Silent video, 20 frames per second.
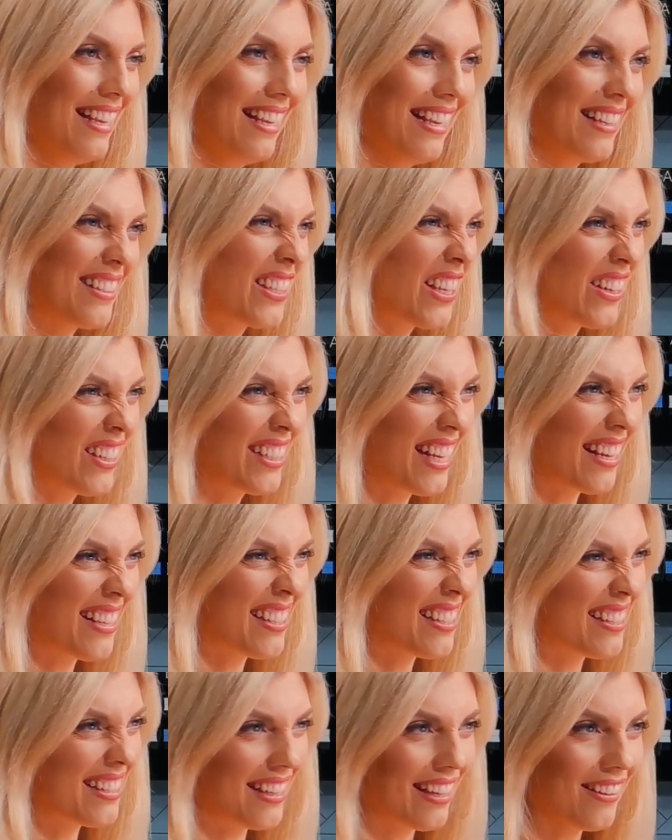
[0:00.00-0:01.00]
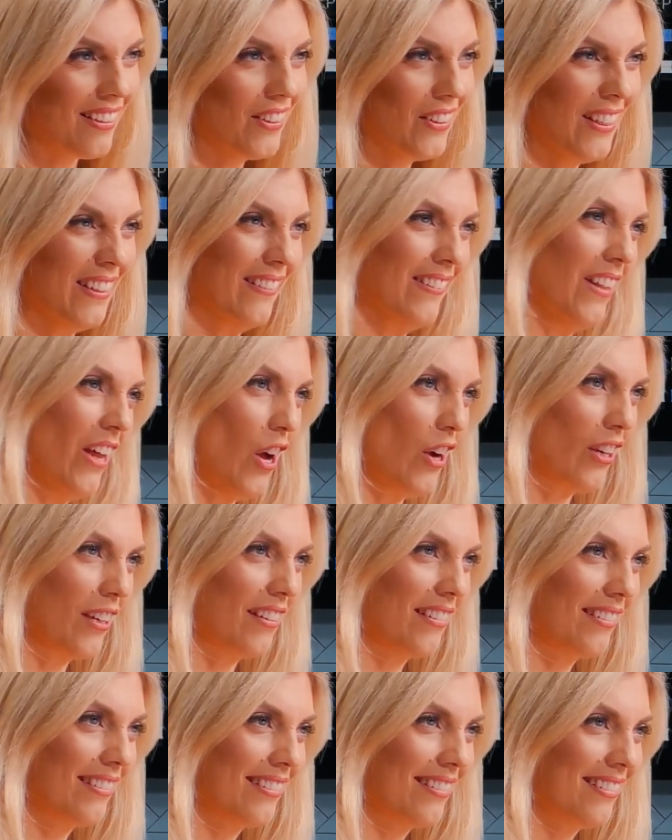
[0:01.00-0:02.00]
It's going to take skill and luck
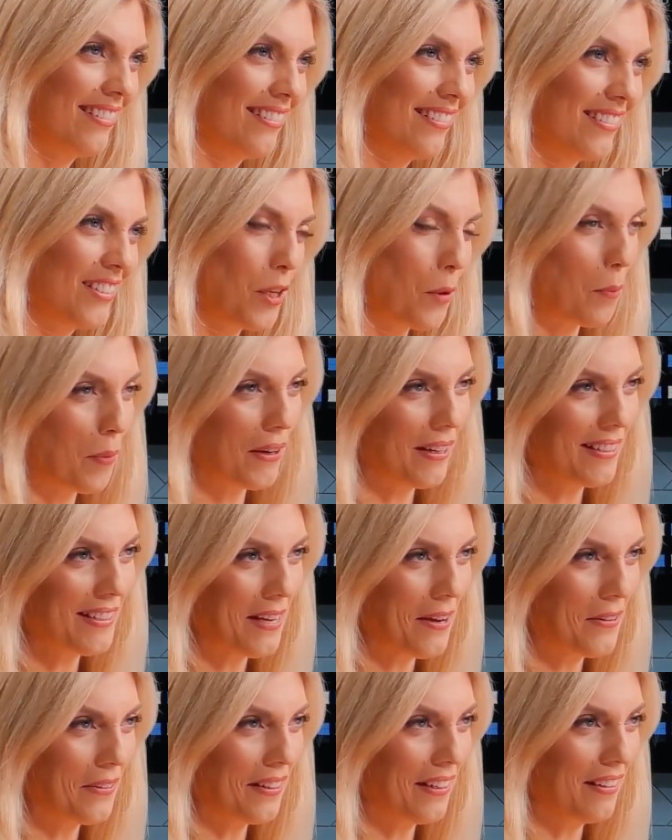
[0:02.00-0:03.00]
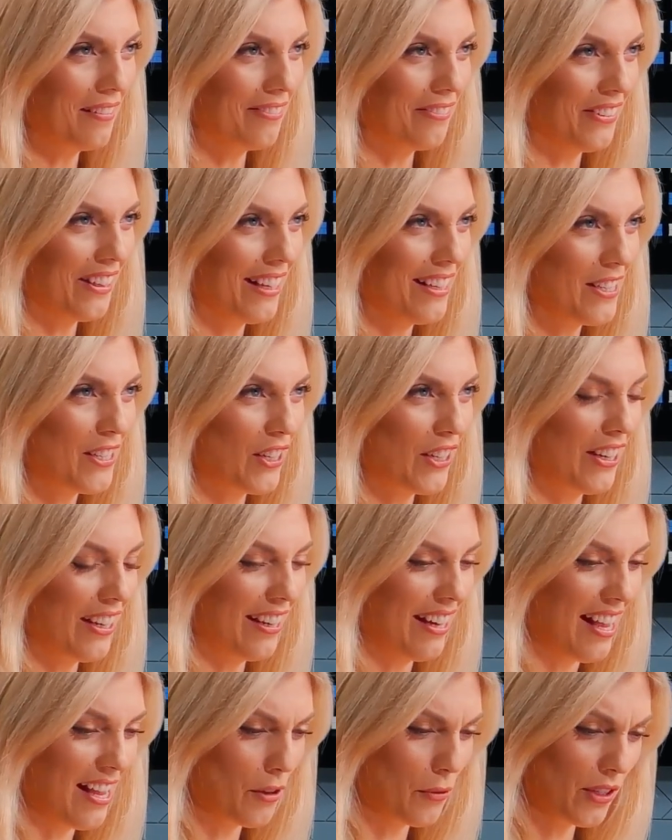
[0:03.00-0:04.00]
to bring down inflation, and a